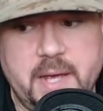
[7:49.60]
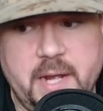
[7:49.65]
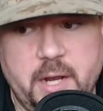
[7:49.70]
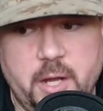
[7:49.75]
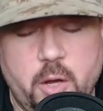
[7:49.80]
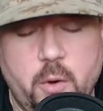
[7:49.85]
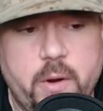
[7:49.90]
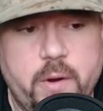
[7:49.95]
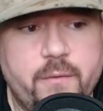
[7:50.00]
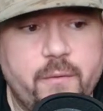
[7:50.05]
of
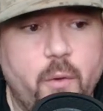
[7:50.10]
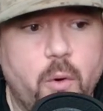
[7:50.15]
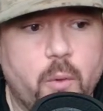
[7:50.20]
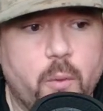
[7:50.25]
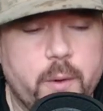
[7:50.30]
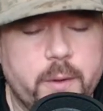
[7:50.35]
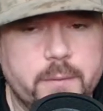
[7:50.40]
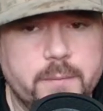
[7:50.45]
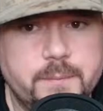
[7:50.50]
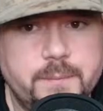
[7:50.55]
going
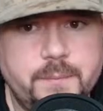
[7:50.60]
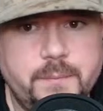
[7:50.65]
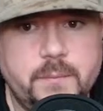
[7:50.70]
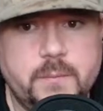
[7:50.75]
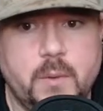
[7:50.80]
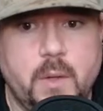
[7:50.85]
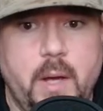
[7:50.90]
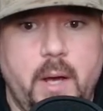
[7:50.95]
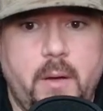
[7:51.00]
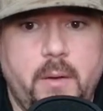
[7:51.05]
forward?
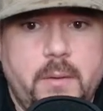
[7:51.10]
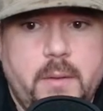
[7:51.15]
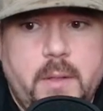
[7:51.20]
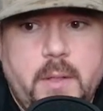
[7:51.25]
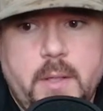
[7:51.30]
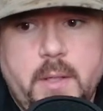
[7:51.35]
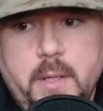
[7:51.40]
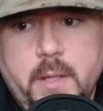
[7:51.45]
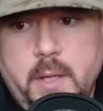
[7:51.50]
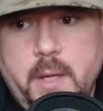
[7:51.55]
Well,
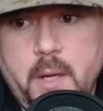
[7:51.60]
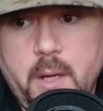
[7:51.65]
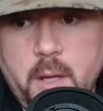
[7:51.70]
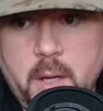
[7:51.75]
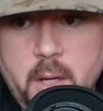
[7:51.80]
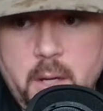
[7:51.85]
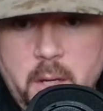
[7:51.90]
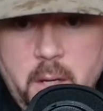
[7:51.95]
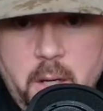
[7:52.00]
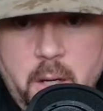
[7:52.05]

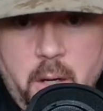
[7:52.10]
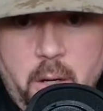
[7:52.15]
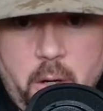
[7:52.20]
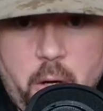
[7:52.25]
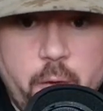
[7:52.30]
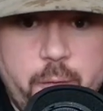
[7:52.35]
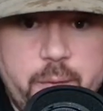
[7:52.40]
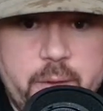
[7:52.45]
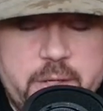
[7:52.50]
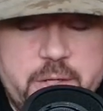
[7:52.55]

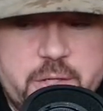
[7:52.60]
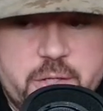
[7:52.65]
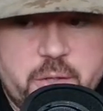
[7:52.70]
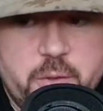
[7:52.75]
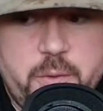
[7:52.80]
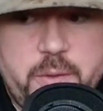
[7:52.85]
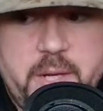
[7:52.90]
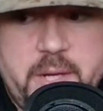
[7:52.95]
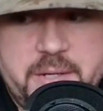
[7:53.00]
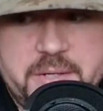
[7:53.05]
hopefully
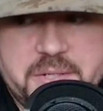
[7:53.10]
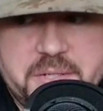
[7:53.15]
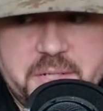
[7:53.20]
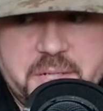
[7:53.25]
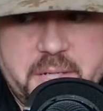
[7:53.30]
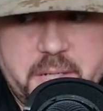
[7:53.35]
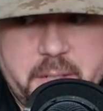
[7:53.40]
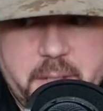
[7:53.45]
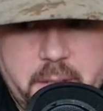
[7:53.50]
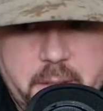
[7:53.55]
Scoot
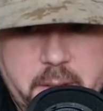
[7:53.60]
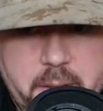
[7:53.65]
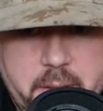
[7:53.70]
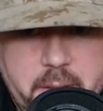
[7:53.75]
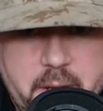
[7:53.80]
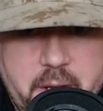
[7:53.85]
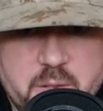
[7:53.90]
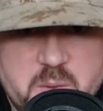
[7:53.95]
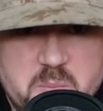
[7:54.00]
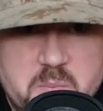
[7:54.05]

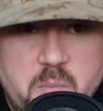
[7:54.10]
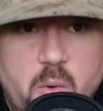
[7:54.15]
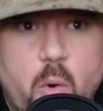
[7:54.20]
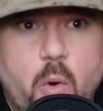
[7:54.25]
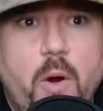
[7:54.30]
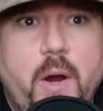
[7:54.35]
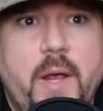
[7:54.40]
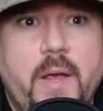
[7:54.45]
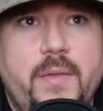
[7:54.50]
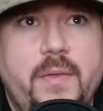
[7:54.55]
is
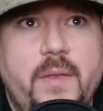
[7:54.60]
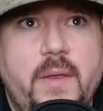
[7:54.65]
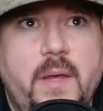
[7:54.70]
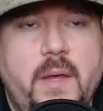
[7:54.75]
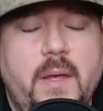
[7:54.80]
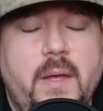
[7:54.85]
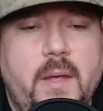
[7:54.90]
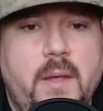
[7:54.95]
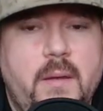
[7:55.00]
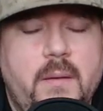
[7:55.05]
more in
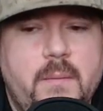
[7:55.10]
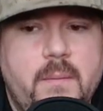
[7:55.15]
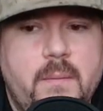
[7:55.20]
the